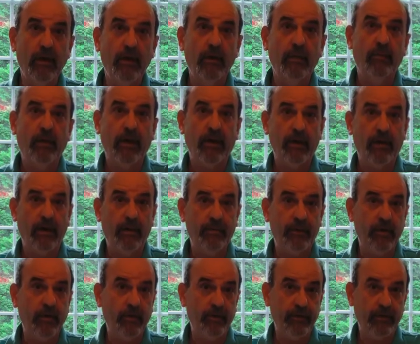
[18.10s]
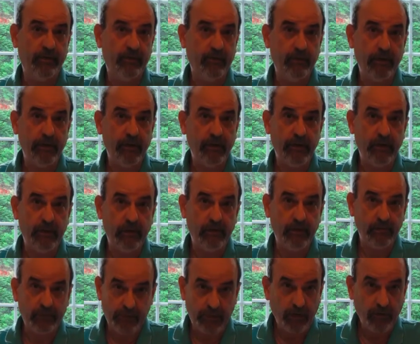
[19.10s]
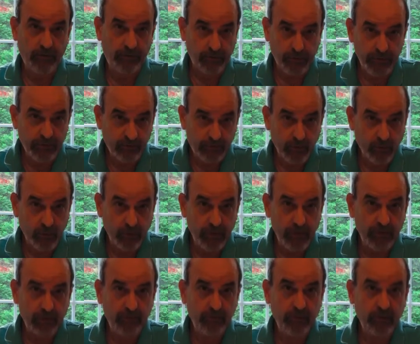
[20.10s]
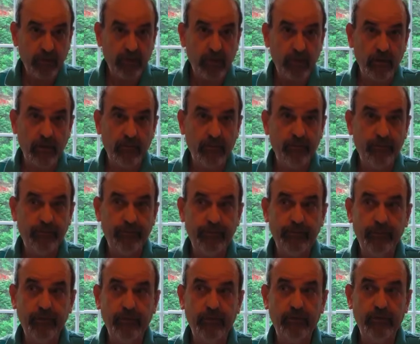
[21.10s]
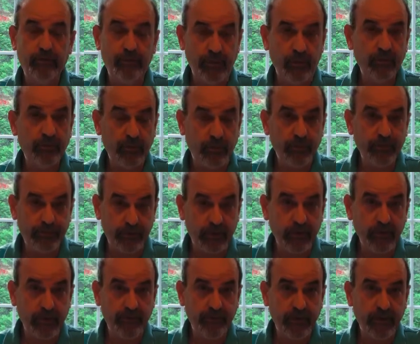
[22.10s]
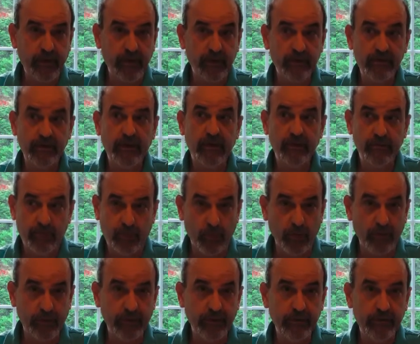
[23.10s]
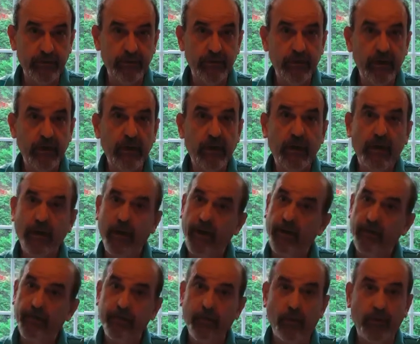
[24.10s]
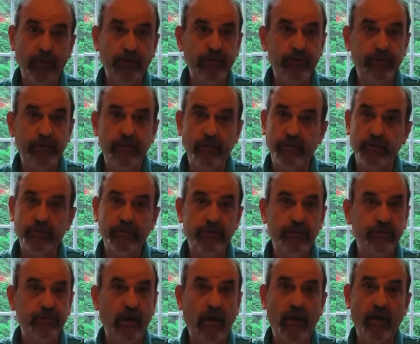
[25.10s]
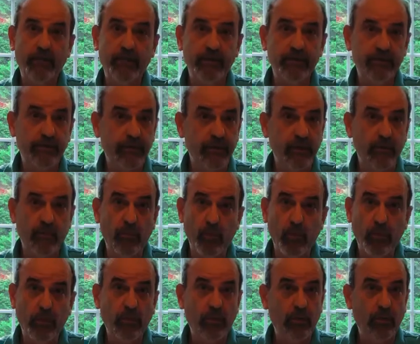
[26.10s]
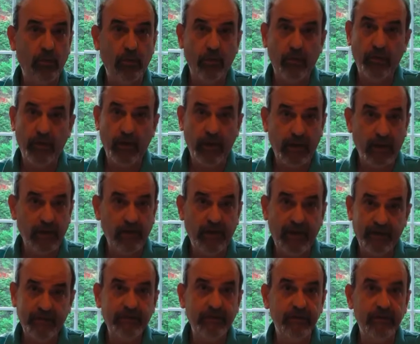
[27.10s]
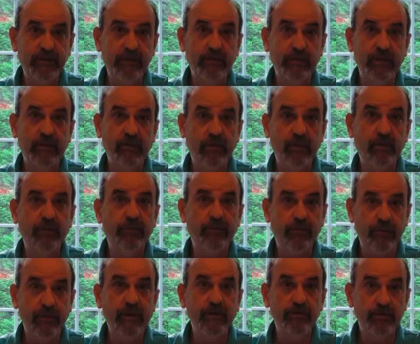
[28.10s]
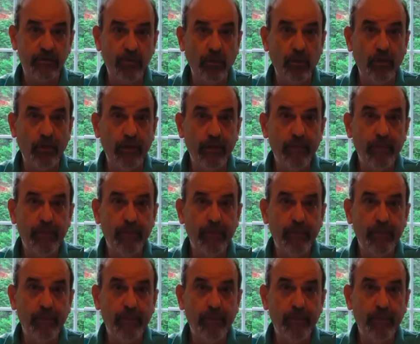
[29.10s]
But I'm going to share 3 stories of spiritual significance and importance. And of course, there's obviously a moral or a lesson to be learned from each story.